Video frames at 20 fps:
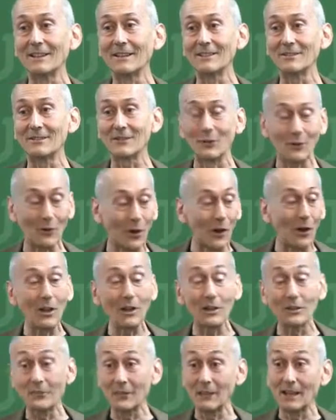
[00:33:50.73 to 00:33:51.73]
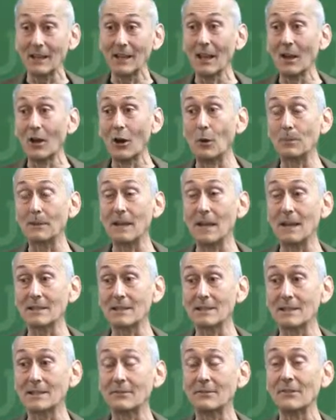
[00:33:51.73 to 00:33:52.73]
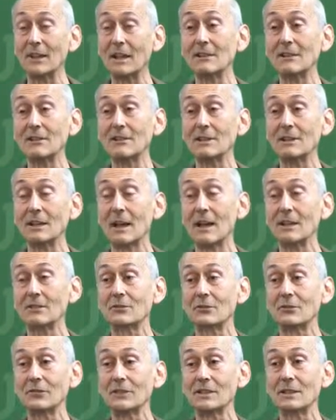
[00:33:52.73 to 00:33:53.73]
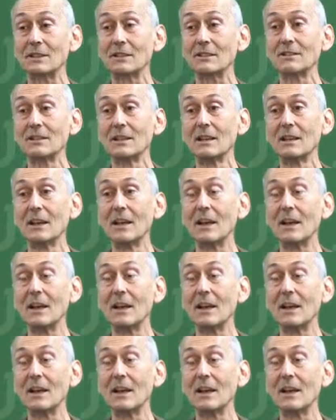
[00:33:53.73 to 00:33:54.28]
And so all of the open access advantage in astrophysics